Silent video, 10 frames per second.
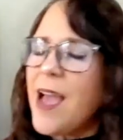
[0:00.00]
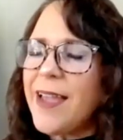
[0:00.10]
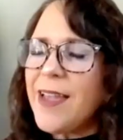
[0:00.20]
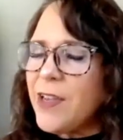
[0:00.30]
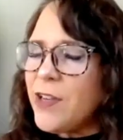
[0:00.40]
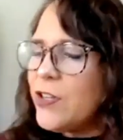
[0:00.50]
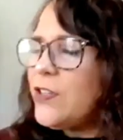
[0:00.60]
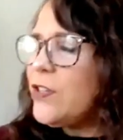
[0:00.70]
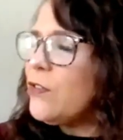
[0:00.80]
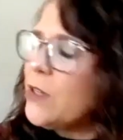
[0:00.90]
I
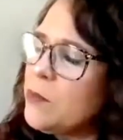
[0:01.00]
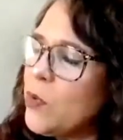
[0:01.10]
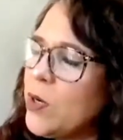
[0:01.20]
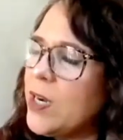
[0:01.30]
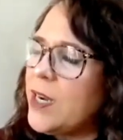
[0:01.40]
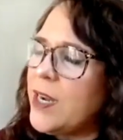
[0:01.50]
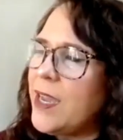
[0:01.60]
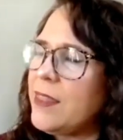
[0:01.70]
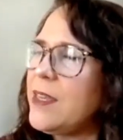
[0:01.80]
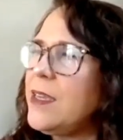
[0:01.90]
couldn't agree more.
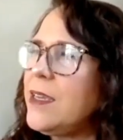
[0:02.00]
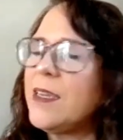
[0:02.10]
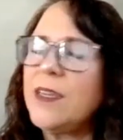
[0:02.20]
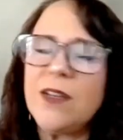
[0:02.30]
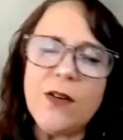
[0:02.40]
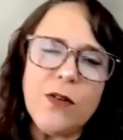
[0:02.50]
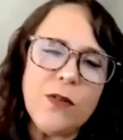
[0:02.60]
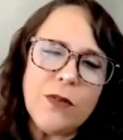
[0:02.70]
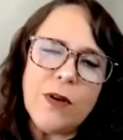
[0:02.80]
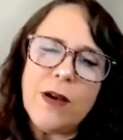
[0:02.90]
I think,
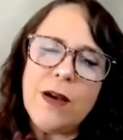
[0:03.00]
the